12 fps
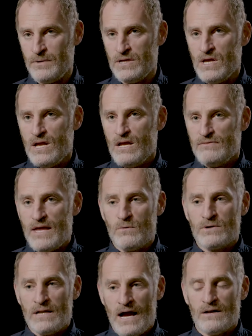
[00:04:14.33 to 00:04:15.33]
But they
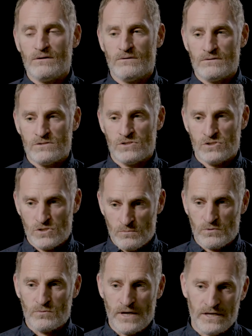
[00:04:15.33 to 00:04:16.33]
were not
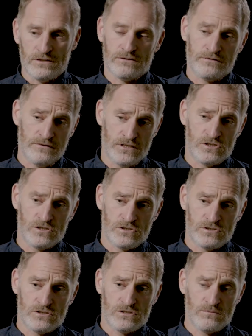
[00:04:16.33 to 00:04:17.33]
super regular
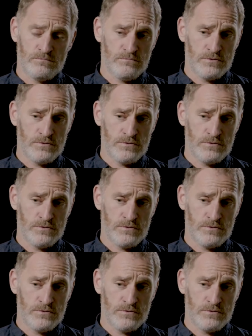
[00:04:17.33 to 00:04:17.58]
features.